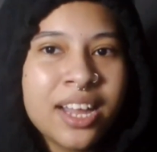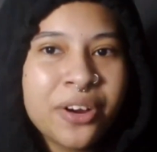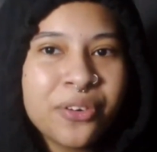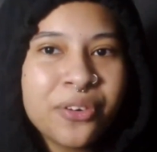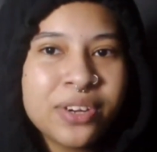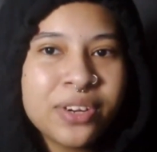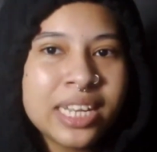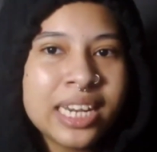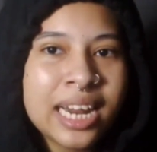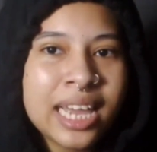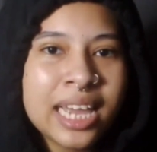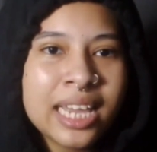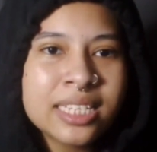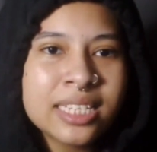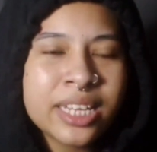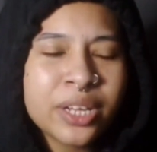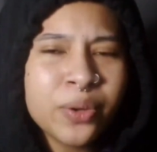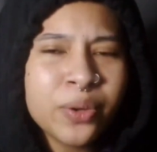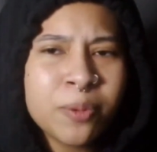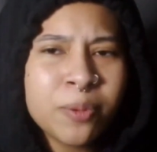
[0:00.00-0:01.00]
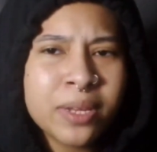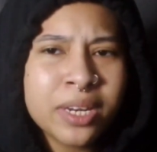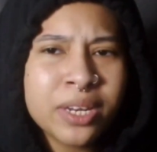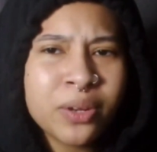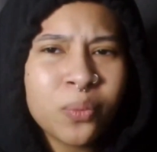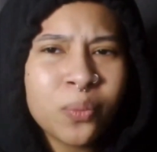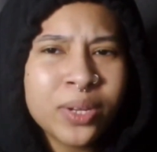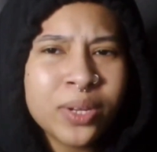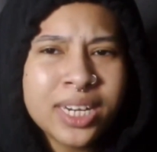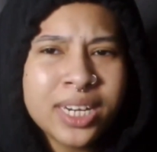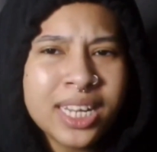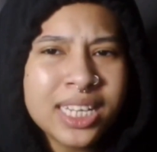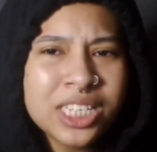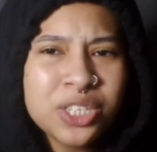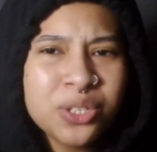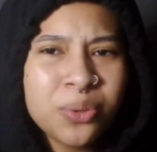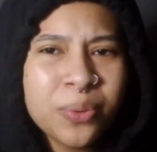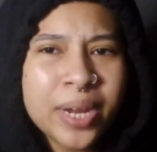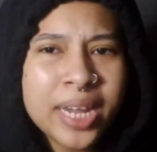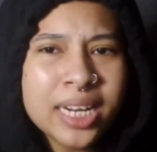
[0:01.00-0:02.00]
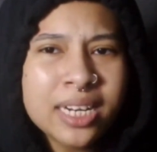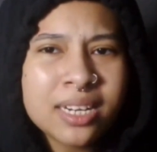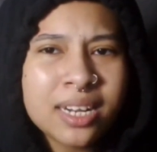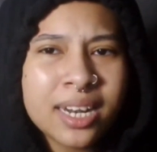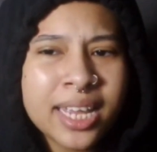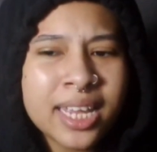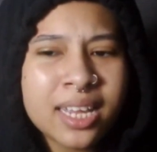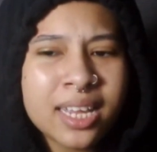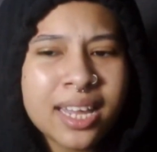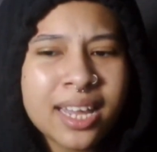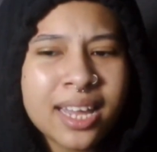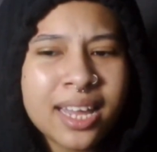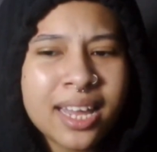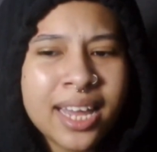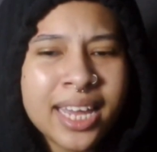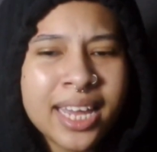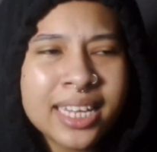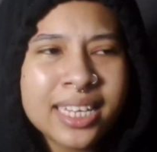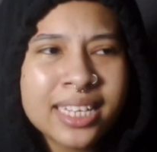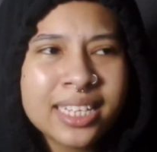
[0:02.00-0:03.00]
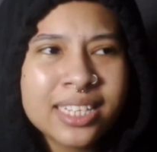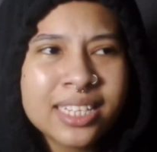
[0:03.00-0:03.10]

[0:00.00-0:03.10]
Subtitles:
realize like, wait a minute, what did I just read? Like I